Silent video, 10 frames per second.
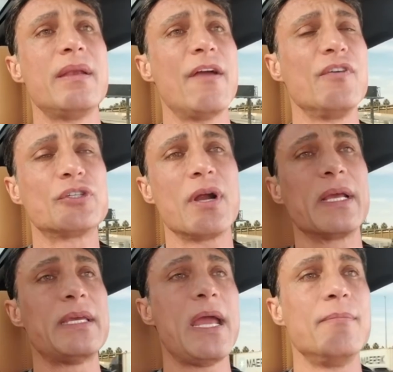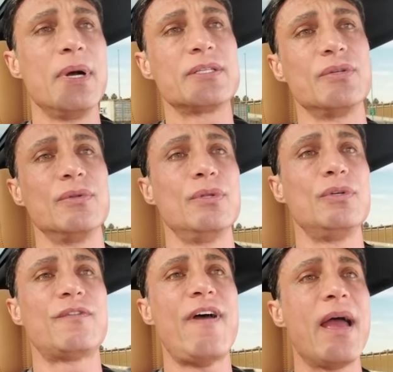Now, if you're trying to gain muscle and
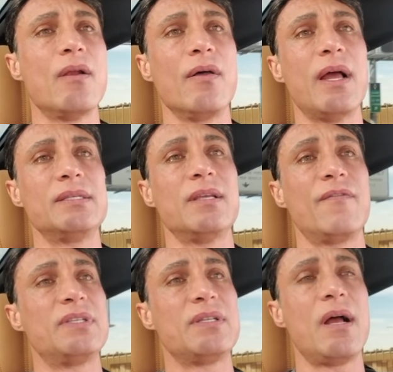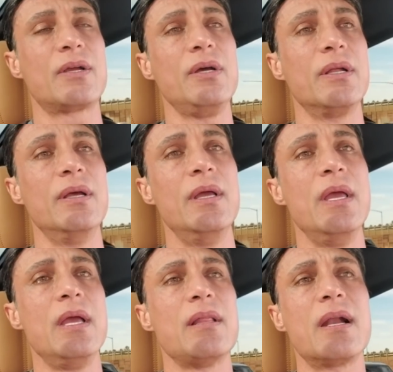lose fat and all that stuff, it's not good.
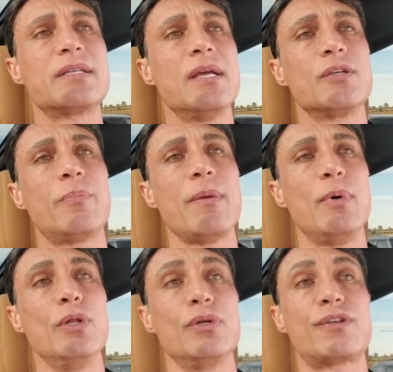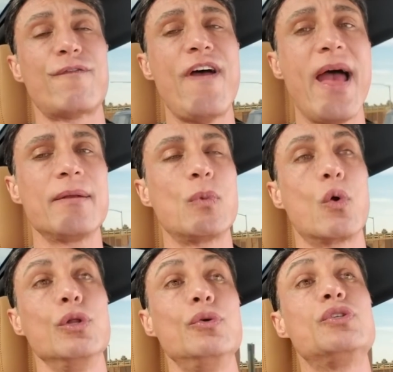A lot of times when people lose fat or
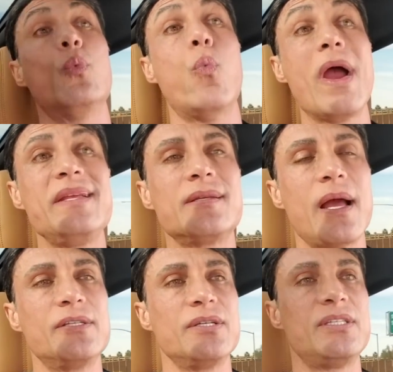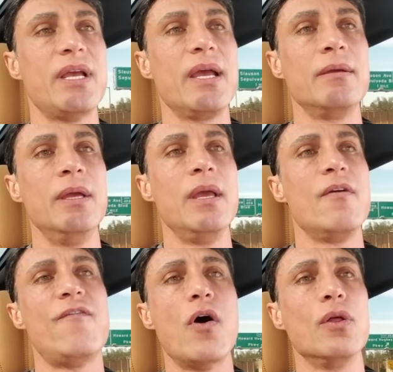lose weight, I should say,
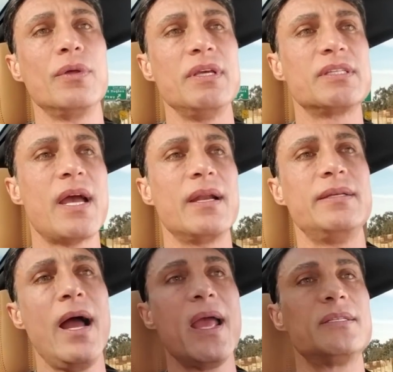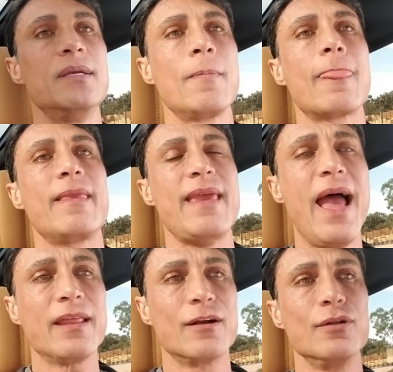following these kind of diets,
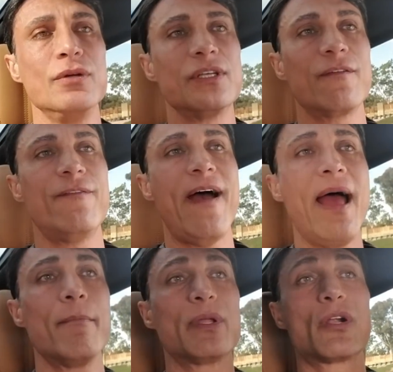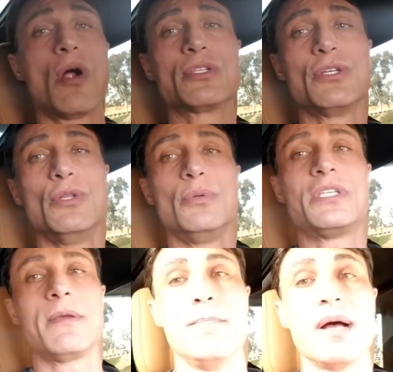yeah, they're losing fat, but they're also
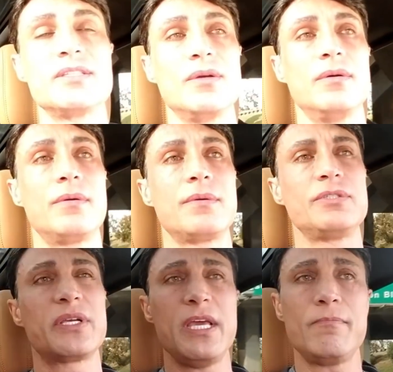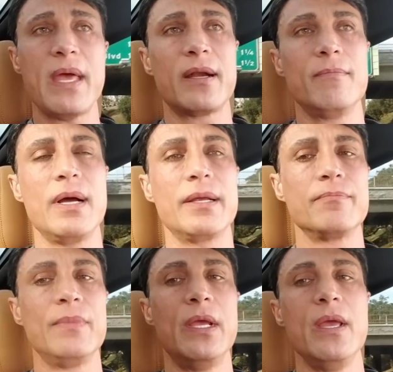losing muscle. So keep that in
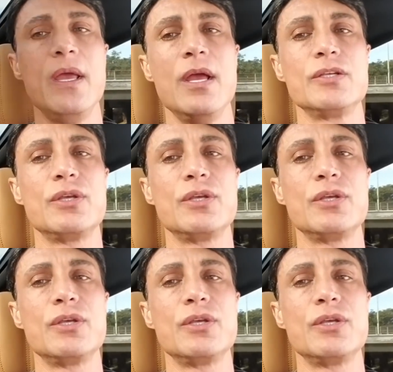mind.